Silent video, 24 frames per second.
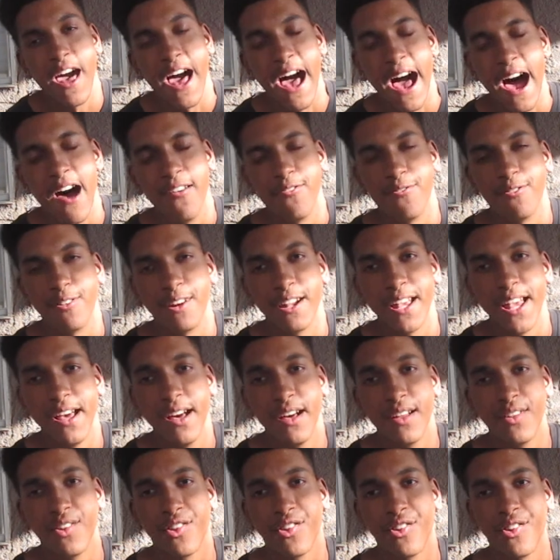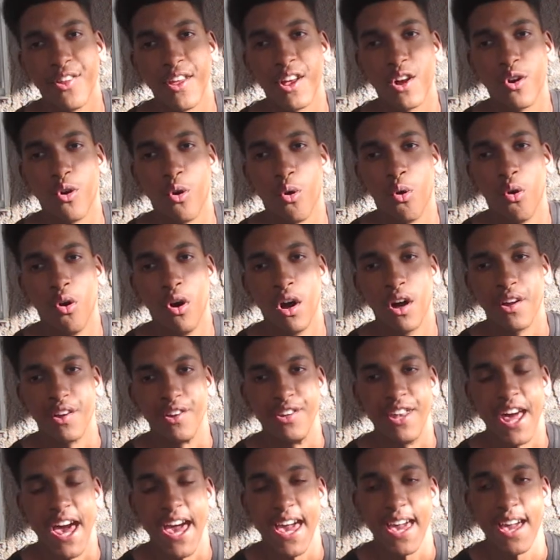every single
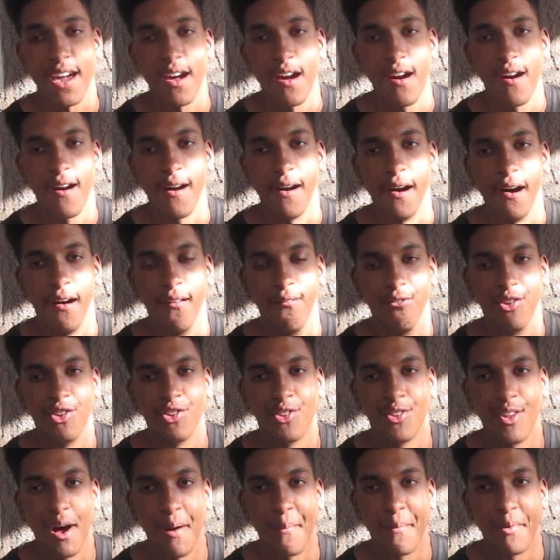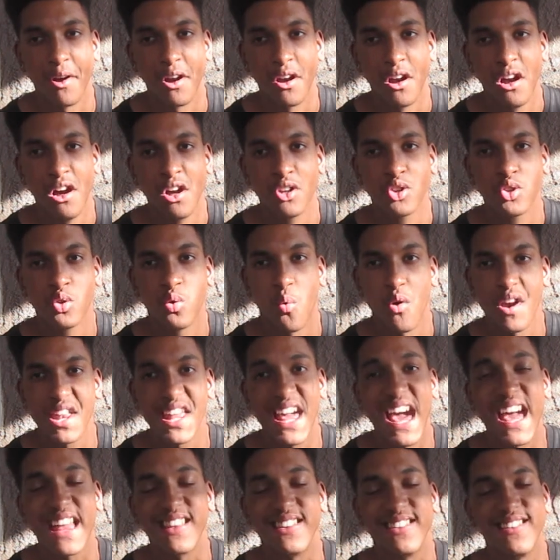day of summer
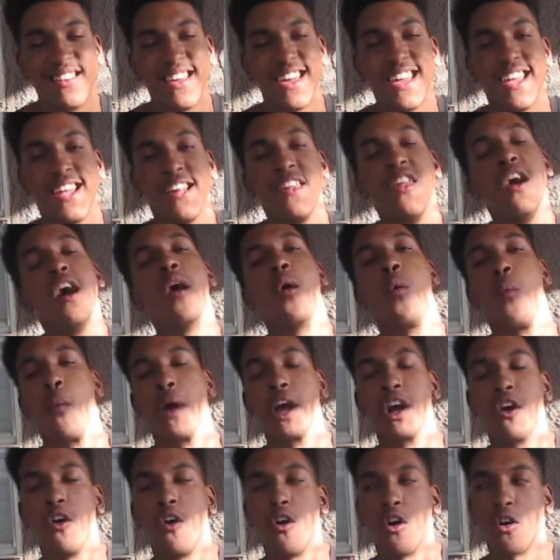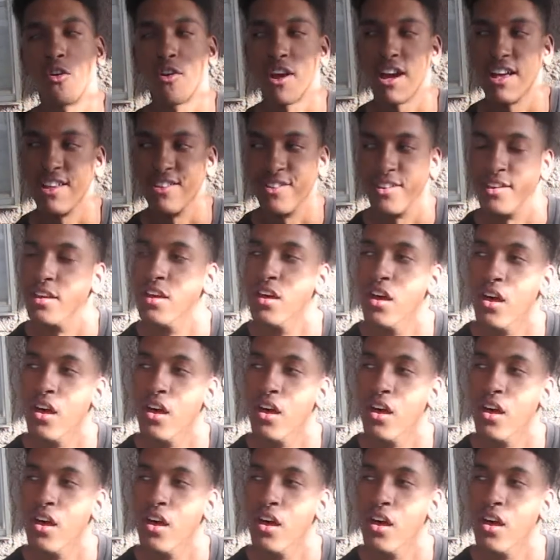2018. We going crazy.